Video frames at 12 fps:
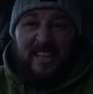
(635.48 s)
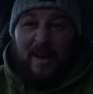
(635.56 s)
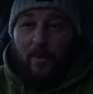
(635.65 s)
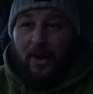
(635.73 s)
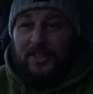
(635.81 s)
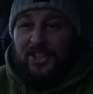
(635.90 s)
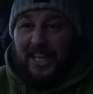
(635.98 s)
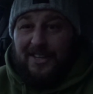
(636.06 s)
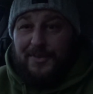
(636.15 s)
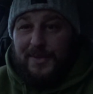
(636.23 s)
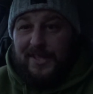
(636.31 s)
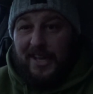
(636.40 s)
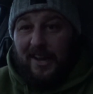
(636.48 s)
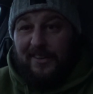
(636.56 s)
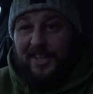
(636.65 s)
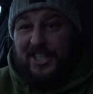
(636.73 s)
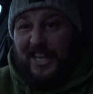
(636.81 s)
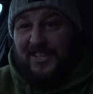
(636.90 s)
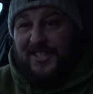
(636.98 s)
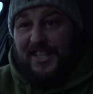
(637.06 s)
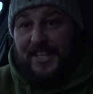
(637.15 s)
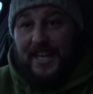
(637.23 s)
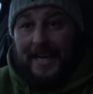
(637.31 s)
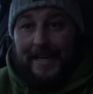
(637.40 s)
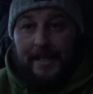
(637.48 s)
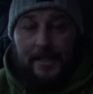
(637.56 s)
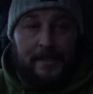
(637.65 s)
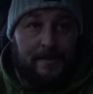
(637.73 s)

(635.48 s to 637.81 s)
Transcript: that one chance was the only chance of the day.